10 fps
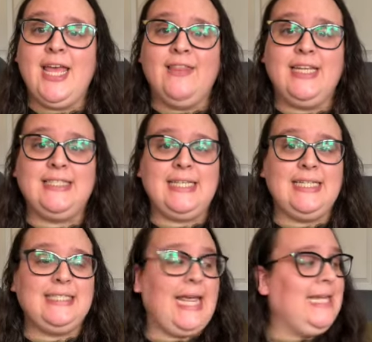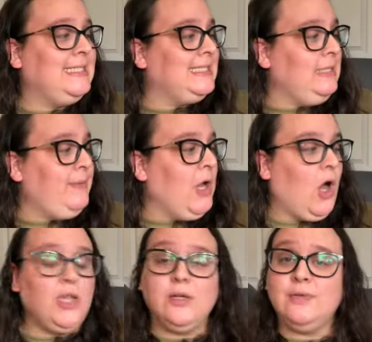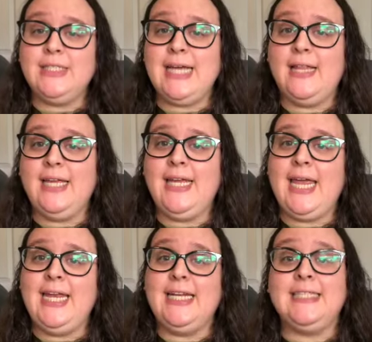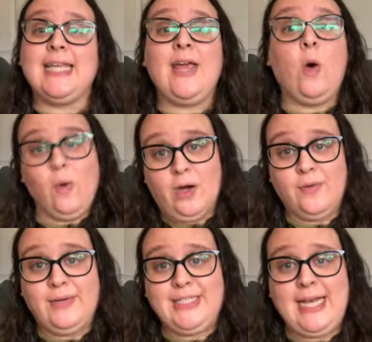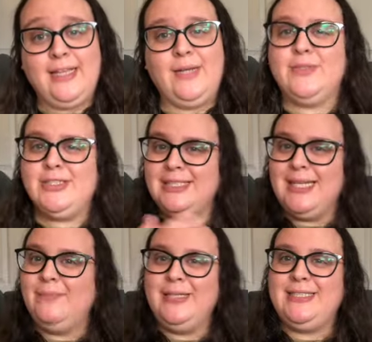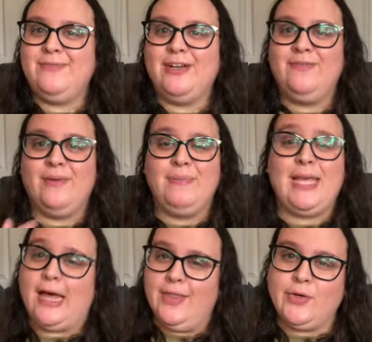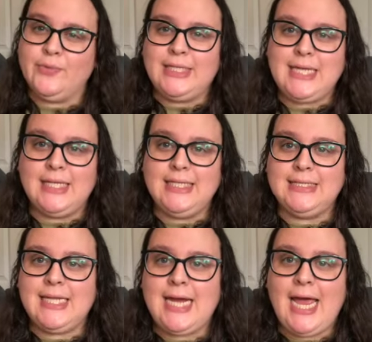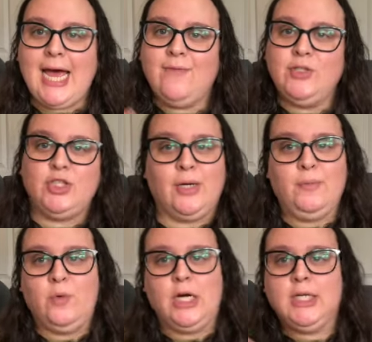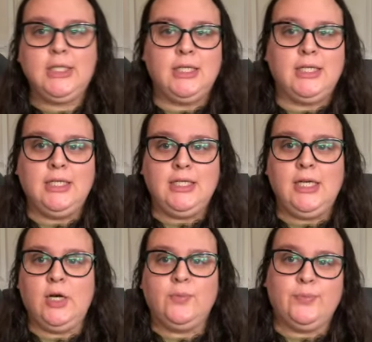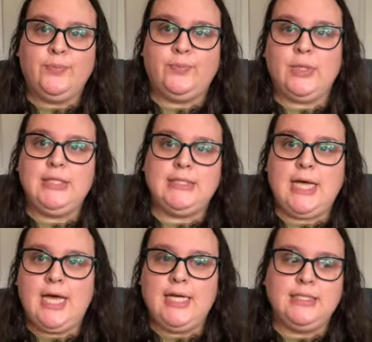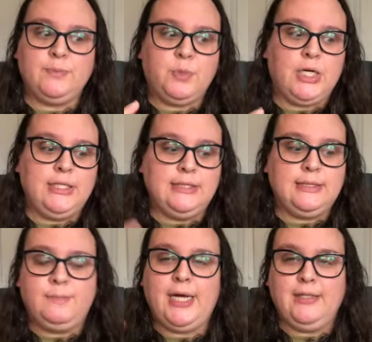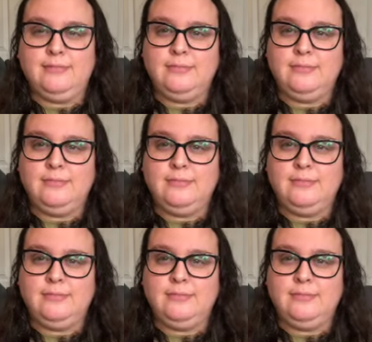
This is a Sleepy Hollow retelling, and it is a horror retelling, which is a little bit different from the other retellings that I have, which are more, you know, princess, prince, but